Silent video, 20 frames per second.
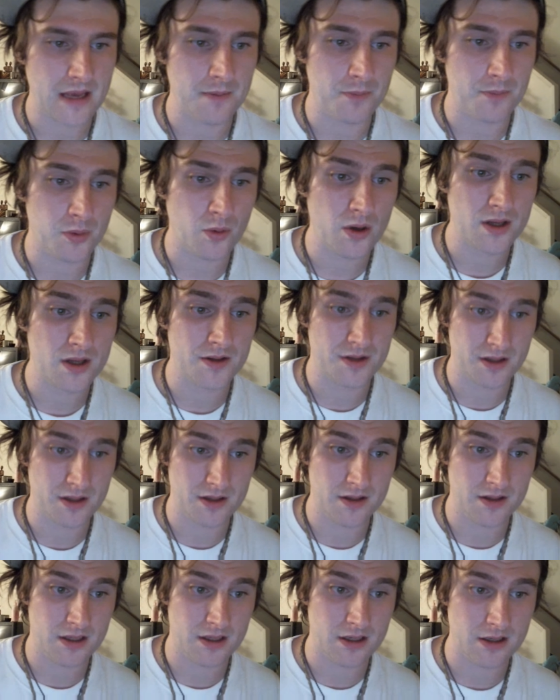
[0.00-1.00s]
employ
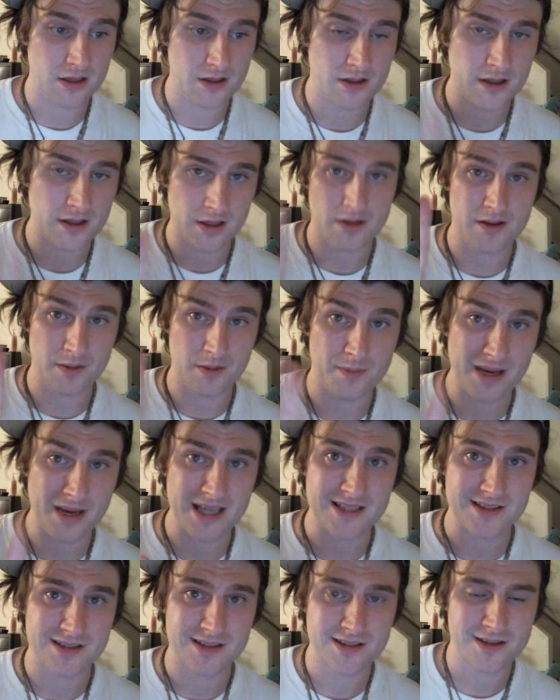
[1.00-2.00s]
the
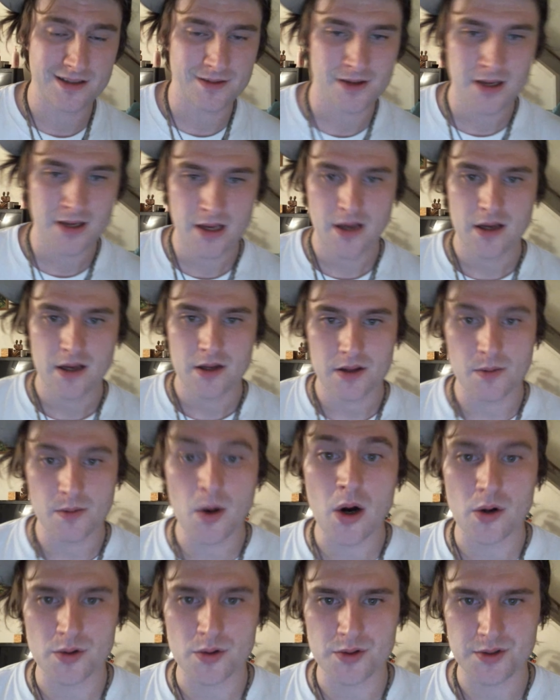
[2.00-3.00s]
best, the
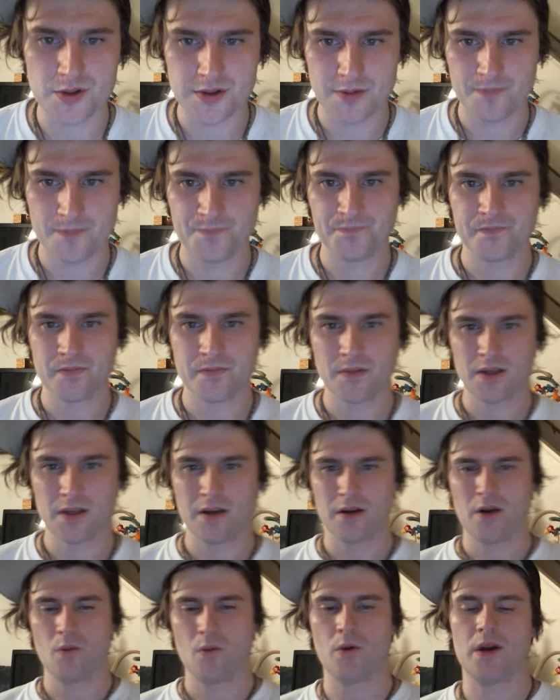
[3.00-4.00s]
most,
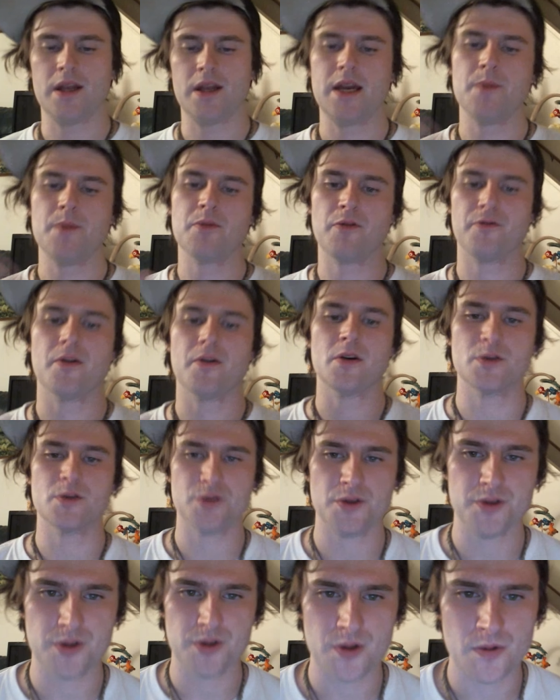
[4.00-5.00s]
what he prefers
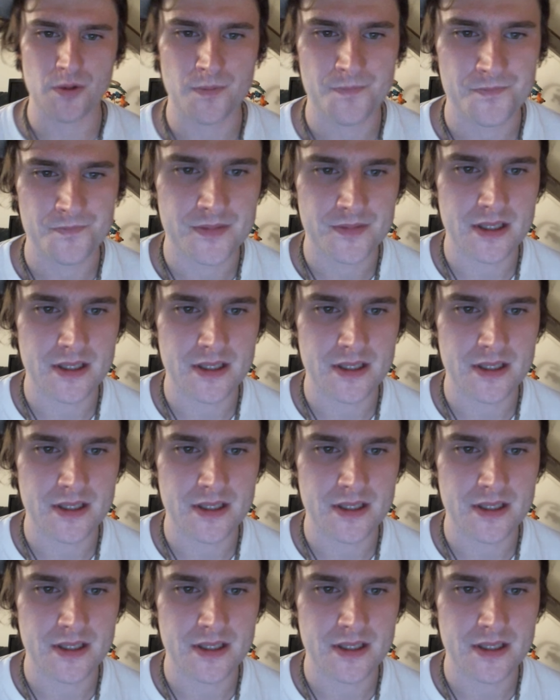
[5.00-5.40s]
to do